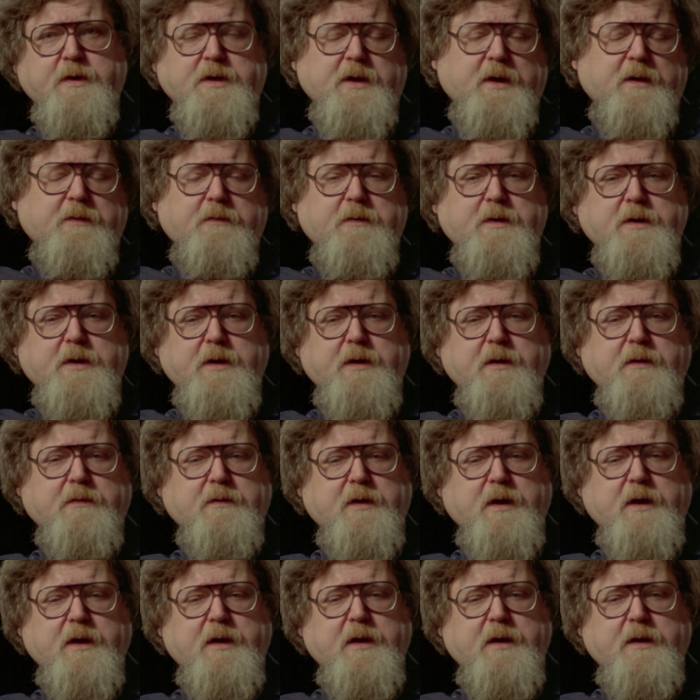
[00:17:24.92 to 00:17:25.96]
which I was
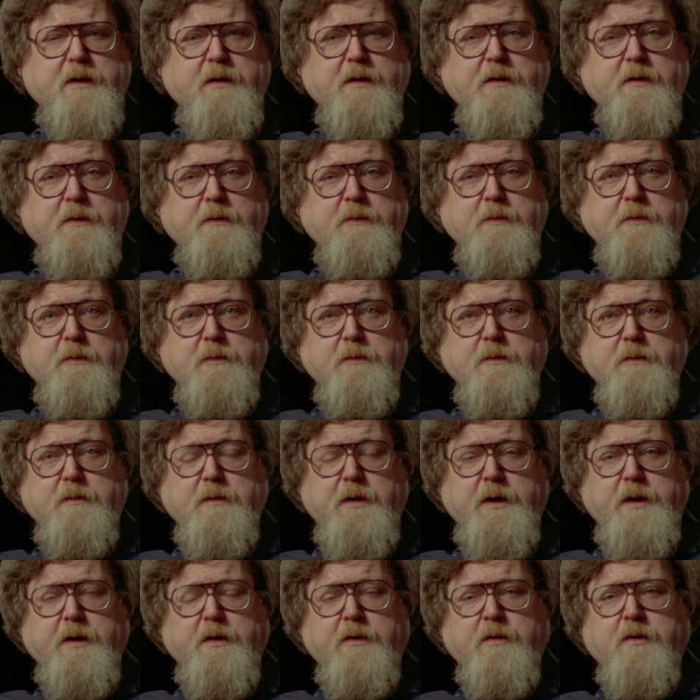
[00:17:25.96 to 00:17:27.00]
inclined to
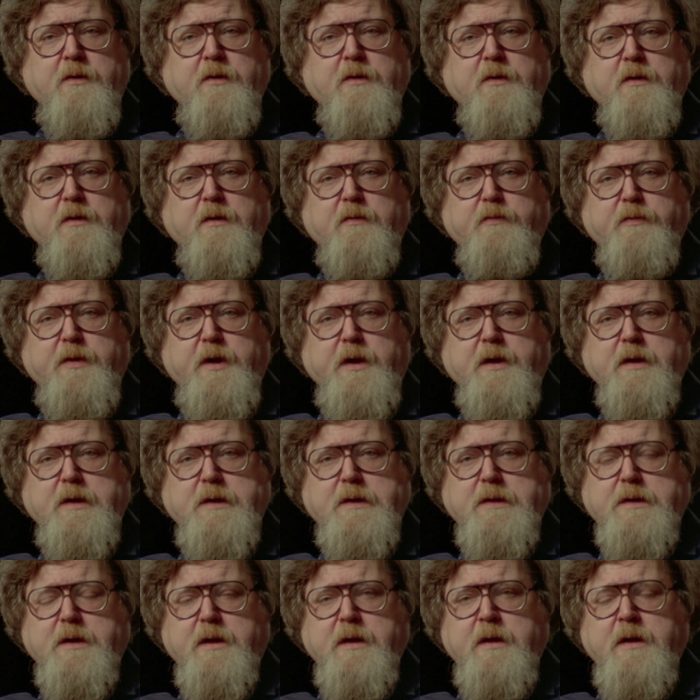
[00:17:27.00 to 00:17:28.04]
ignore
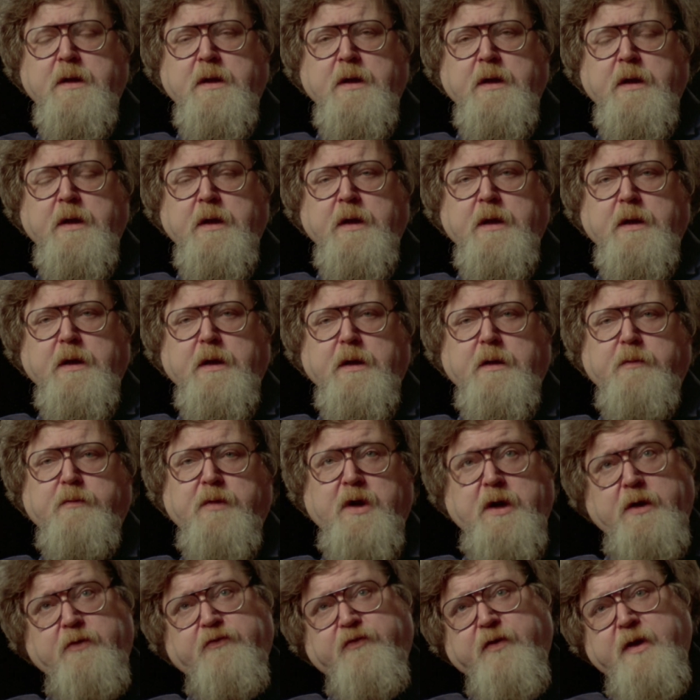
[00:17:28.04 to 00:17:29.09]
because
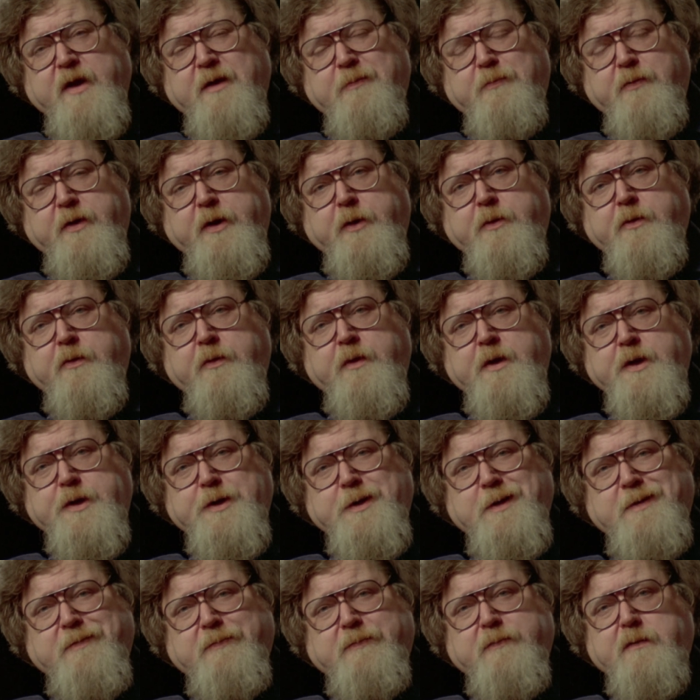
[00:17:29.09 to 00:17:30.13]
my family
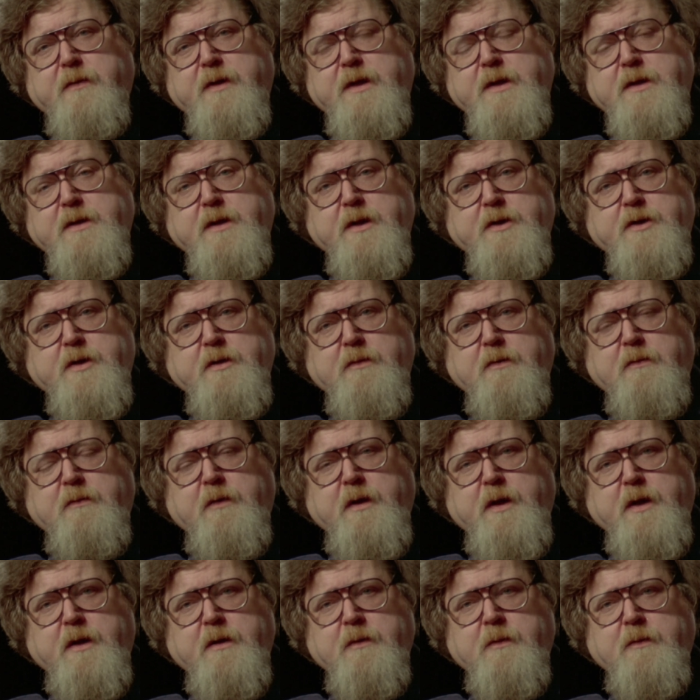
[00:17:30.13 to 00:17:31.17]
tradition is that you
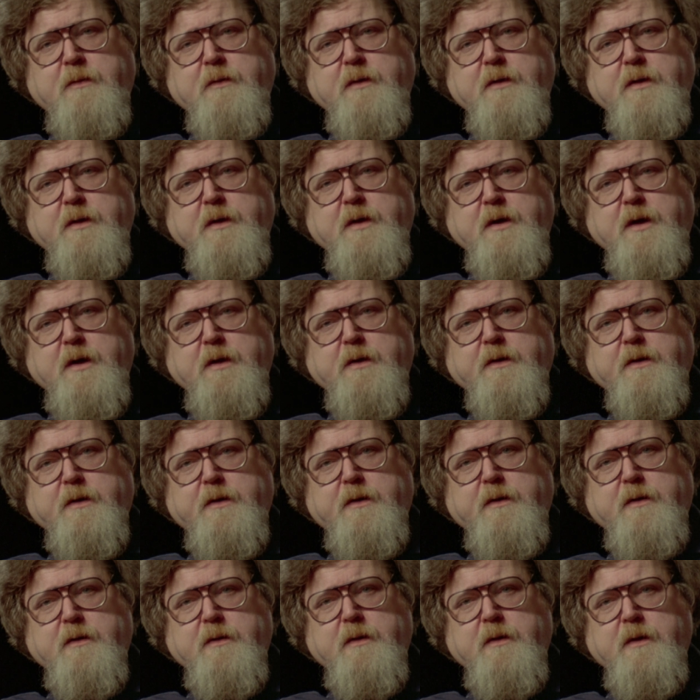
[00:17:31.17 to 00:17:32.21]
only go to the
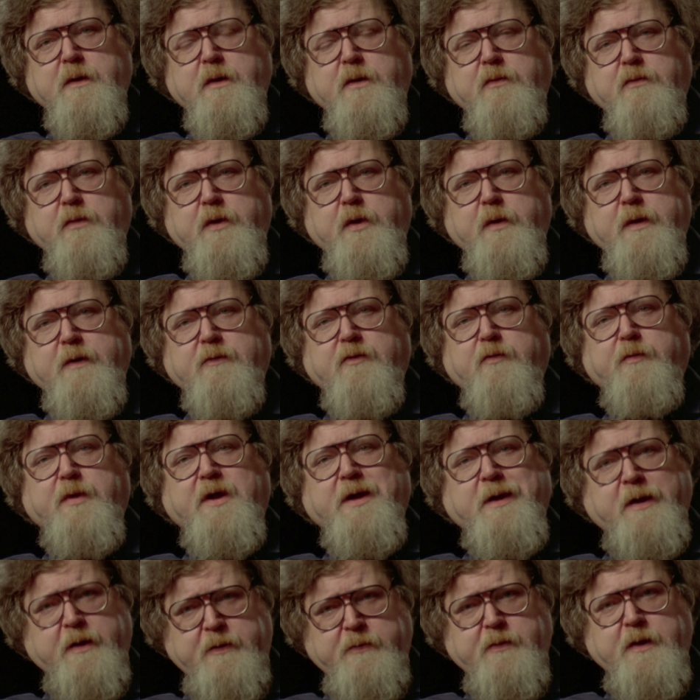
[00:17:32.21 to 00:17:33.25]
doctor when you have to be
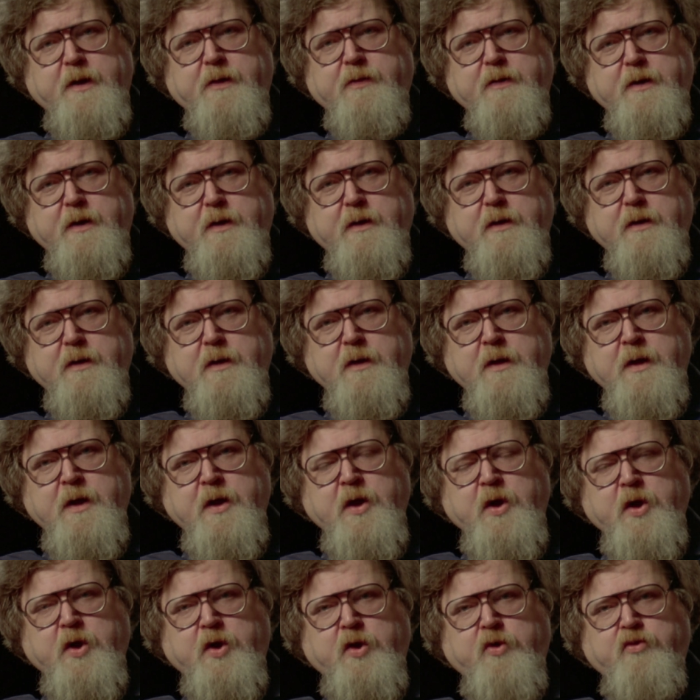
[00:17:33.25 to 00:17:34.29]
carried there.
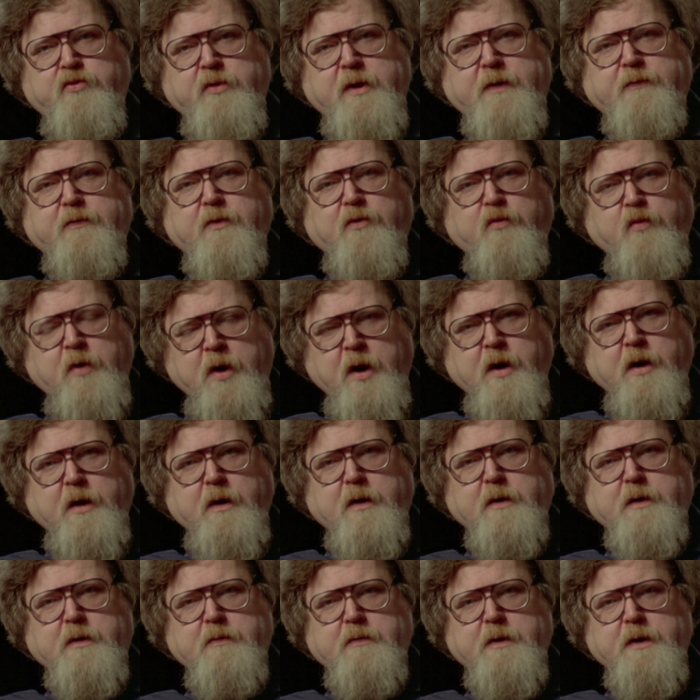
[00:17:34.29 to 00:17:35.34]
You never
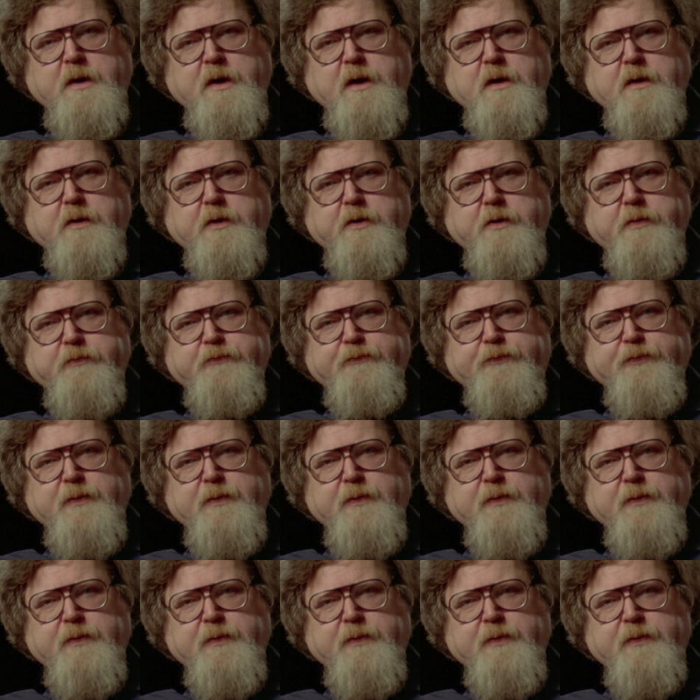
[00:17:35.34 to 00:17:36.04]
walk to a doctor.